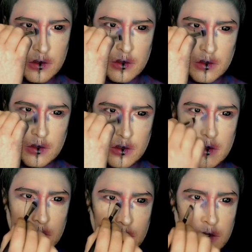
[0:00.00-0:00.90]
Pressed
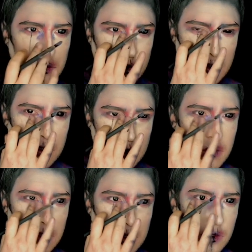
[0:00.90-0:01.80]
glitters
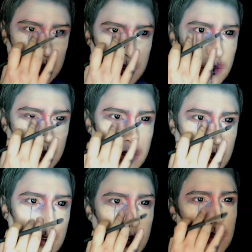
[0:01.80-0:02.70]
give
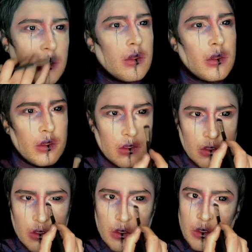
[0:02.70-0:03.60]
such an effect to
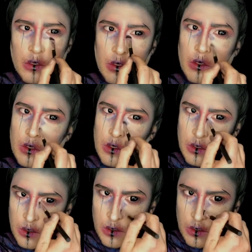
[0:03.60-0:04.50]
a look, especially
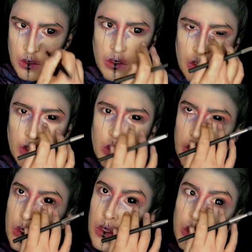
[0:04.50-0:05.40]
this one. It
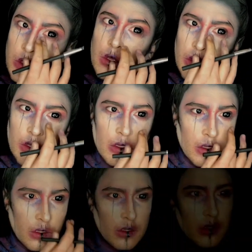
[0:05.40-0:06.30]
really
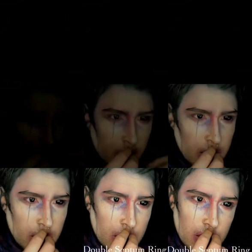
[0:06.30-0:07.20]
marries the
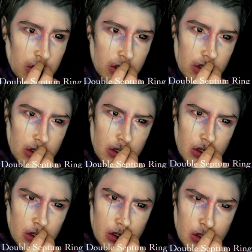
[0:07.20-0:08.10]

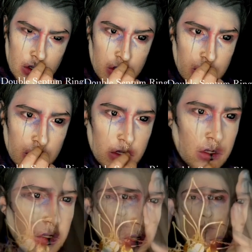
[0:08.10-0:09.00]
purple from the
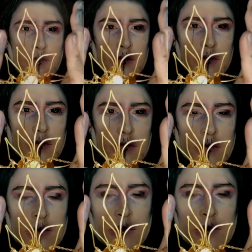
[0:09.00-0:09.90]
body onto the
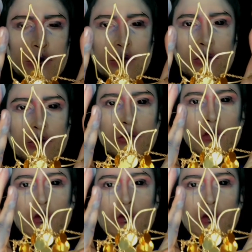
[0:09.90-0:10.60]
face with that Bitchery.